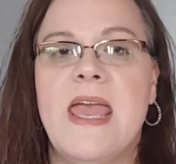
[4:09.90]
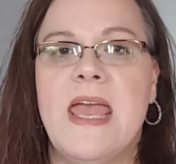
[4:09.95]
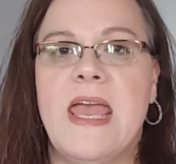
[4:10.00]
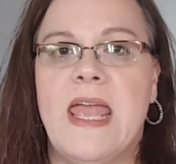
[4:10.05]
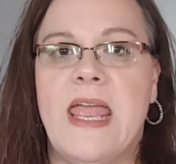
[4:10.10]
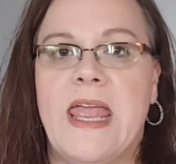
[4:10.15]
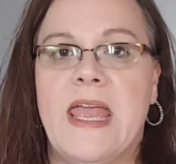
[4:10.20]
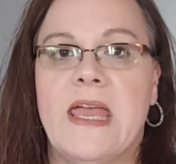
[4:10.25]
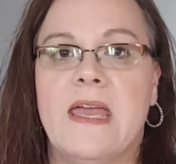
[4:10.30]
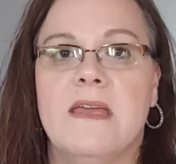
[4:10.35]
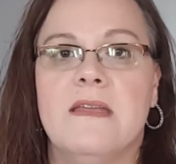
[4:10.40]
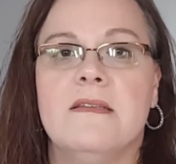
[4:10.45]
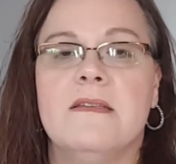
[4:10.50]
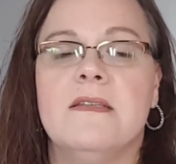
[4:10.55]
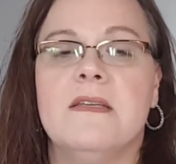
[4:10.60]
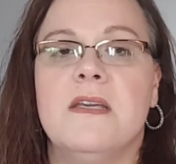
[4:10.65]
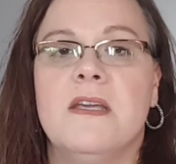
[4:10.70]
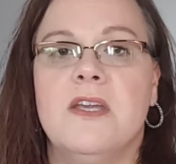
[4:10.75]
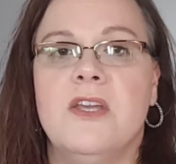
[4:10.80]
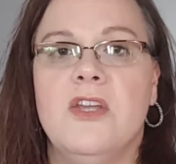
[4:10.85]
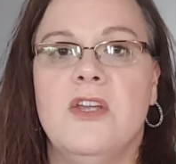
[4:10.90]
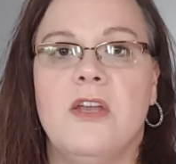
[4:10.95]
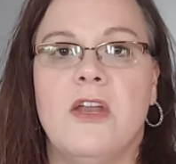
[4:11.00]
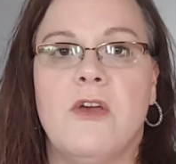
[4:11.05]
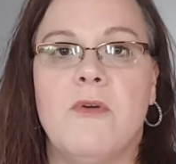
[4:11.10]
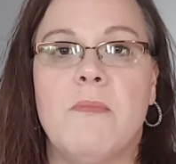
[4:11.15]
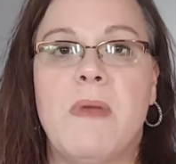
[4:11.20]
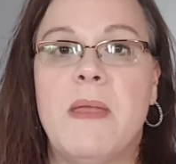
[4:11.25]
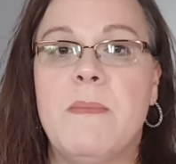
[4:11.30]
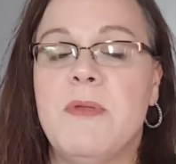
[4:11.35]
and,
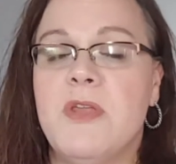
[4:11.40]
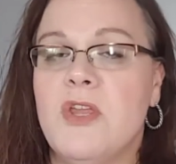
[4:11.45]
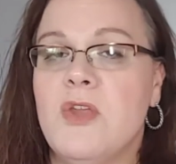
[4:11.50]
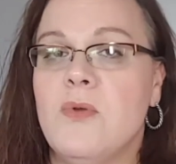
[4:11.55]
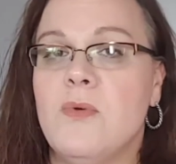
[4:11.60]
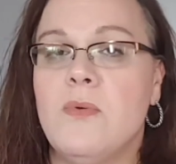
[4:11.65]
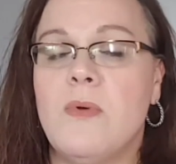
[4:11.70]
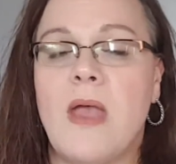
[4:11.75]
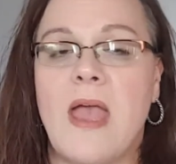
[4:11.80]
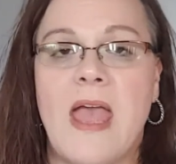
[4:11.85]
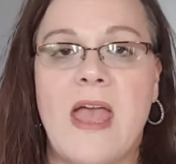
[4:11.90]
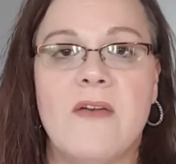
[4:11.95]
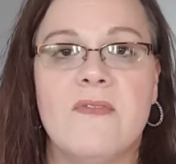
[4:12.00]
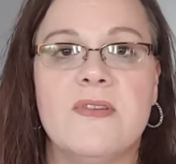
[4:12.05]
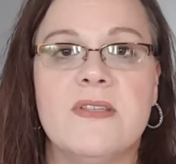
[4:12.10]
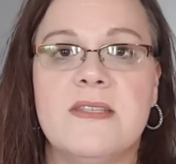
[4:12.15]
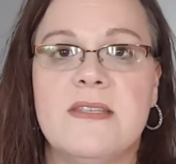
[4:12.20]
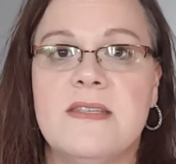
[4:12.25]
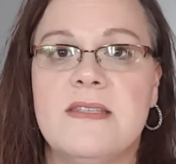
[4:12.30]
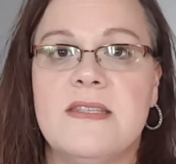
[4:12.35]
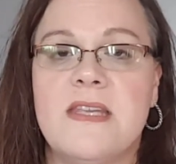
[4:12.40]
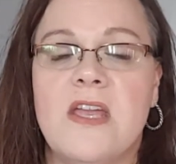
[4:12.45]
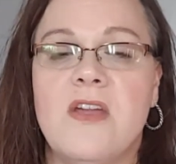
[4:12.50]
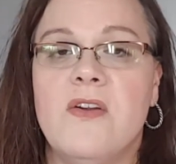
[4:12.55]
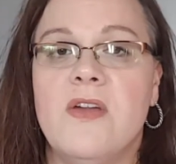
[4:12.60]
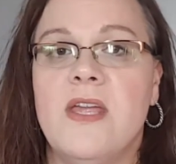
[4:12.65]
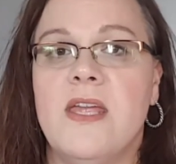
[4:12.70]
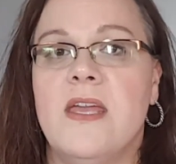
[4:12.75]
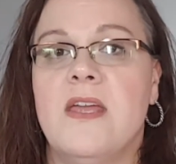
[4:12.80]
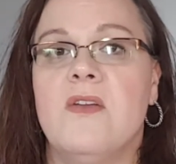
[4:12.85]
maybe you have a
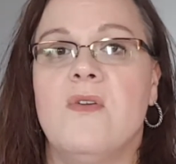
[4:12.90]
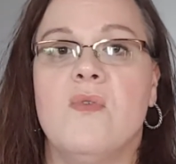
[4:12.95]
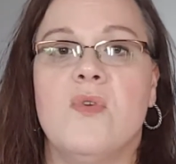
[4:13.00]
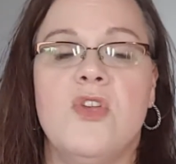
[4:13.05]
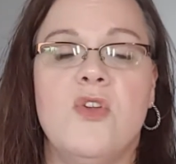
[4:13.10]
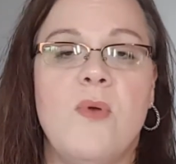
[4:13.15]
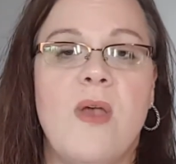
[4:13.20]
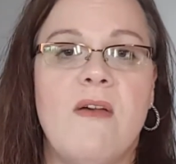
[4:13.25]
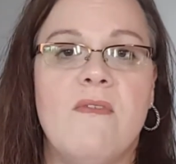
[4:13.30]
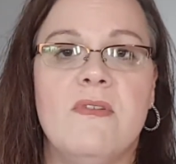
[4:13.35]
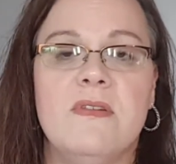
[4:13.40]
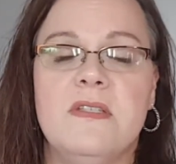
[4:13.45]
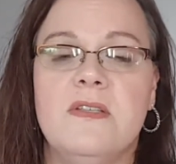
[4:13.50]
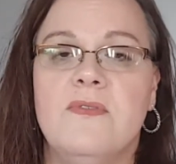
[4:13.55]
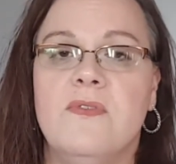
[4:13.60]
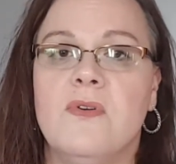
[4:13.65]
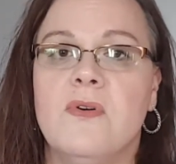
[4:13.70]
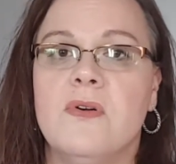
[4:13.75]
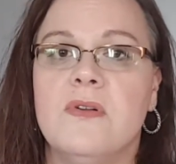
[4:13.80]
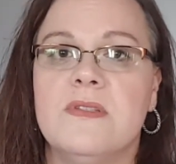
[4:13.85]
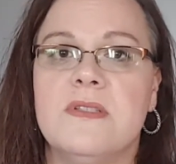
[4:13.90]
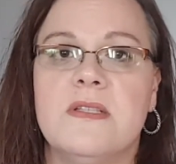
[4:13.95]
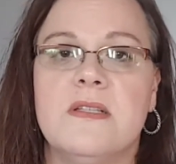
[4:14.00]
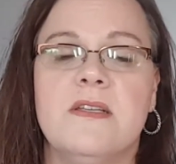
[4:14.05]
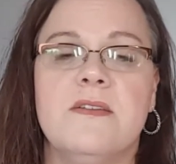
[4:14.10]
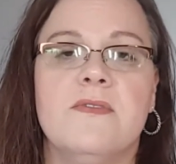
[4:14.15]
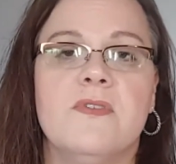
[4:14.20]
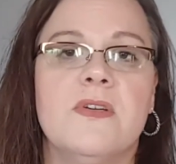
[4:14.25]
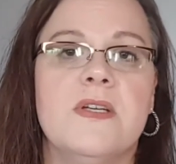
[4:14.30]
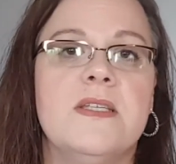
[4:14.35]
cesarean or you have a difficult
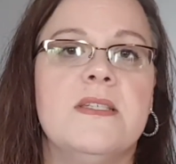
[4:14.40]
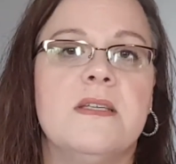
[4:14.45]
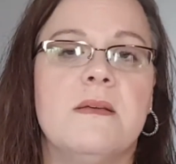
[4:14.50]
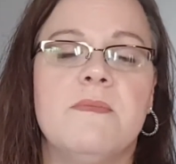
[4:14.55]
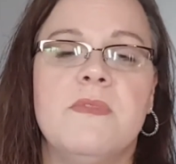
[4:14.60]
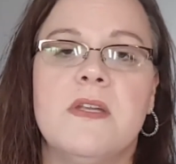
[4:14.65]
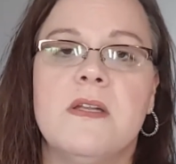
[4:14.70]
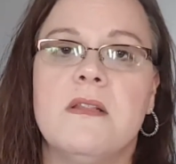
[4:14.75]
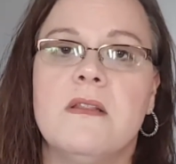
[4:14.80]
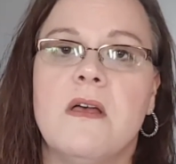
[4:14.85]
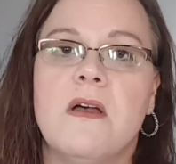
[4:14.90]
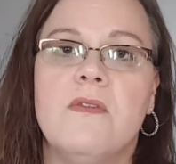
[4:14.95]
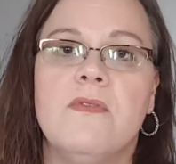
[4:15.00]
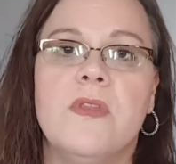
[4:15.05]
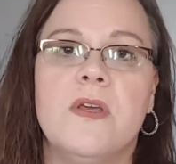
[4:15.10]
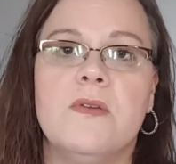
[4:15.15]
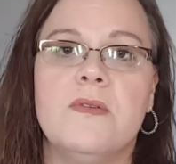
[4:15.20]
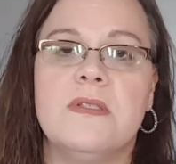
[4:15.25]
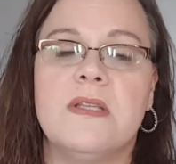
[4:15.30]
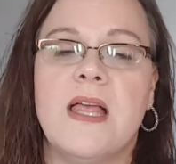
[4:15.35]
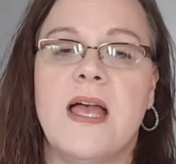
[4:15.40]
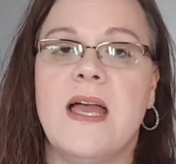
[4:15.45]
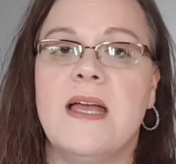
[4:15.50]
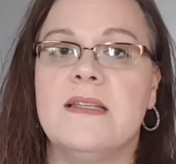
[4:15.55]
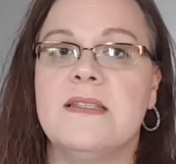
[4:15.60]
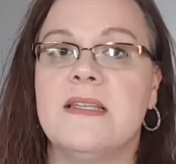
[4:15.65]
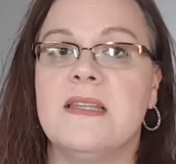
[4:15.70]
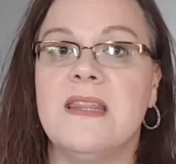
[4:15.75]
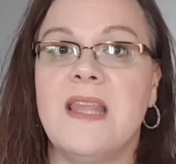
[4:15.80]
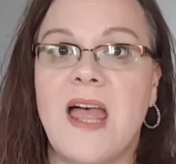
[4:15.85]
delivery, something along those
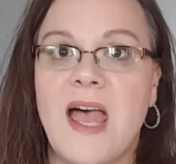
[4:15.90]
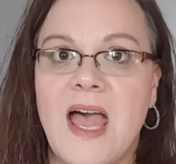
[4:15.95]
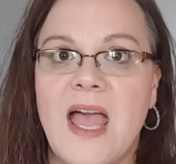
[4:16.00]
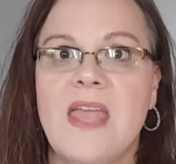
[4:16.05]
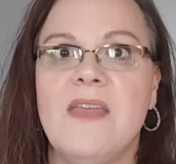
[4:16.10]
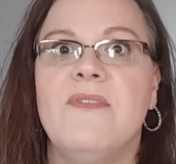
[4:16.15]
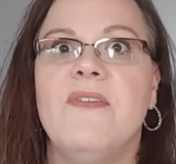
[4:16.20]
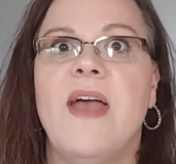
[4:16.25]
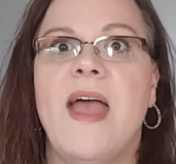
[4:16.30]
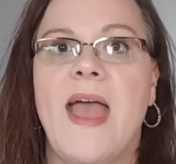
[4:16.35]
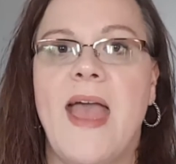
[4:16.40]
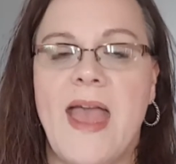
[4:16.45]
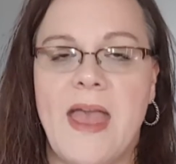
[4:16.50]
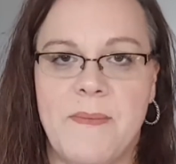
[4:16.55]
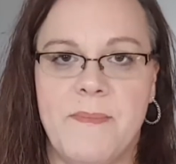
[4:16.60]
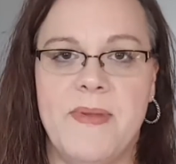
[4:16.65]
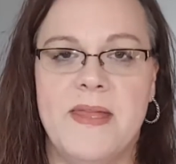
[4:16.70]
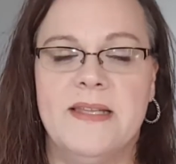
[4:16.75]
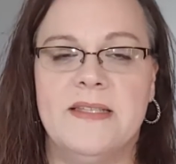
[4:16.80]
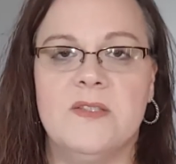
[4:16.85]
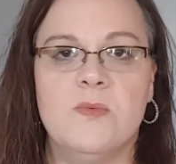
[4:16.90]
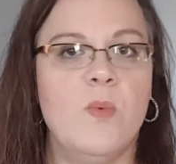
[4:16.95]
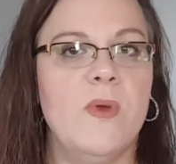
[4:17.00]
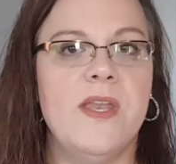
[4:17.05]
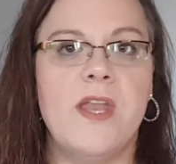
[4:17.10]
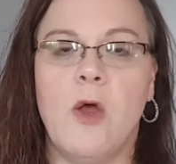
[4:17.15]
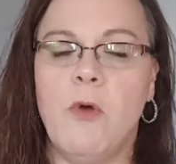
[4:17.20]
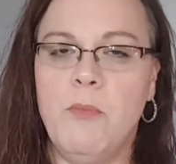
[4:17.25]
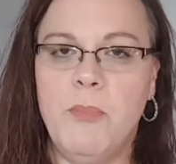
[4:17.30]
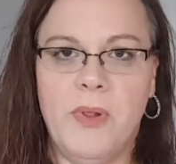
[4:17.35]
lines. Life happens. We
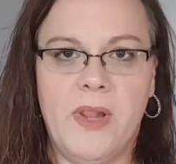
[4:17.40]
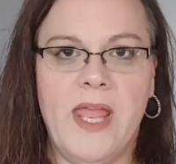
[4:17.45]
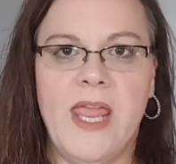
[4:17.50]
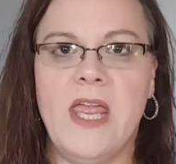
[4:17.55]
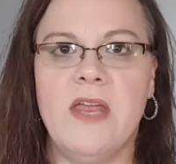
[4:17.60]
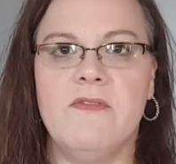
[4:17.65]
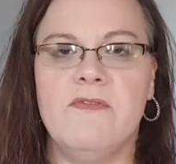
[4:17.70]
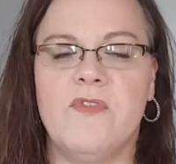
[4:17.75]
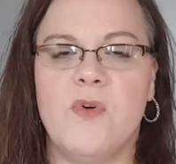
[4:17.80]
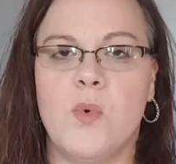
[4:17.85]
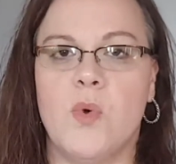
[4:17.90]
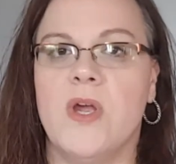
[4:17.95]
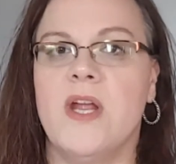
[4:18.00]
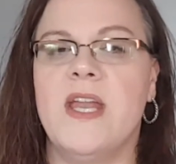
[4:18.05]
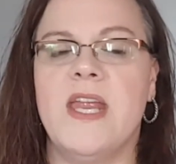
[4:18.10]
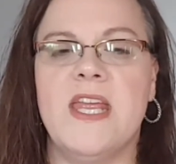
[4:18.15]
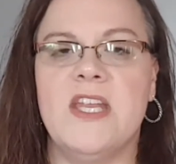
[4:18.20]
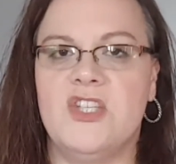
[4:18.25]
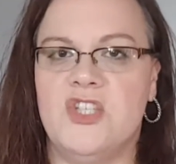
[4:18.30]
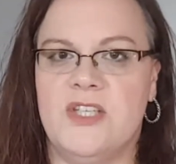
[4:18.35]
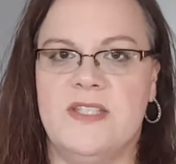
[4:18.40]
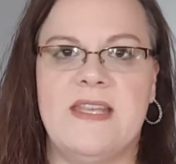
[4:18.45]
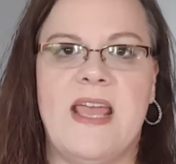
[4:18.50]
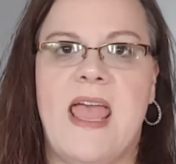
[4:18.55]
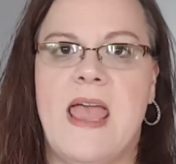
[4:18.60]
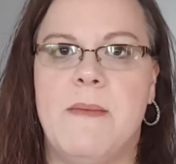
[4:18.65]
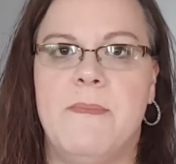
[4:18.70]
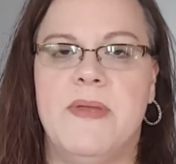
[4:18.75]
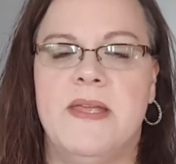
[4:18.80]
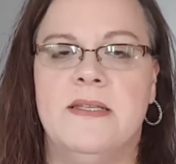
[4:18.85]
don't plan for it. It just
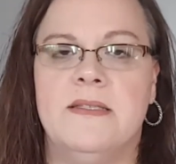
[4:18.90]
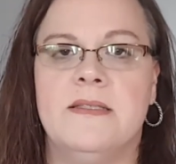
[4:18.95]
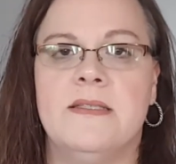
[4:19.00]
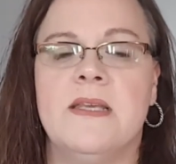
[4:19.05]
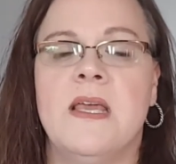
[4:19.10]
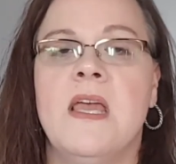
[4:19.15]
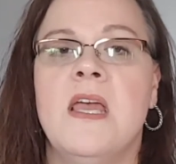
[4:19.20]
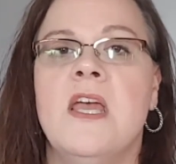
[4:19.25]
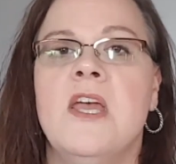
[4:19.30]
happens.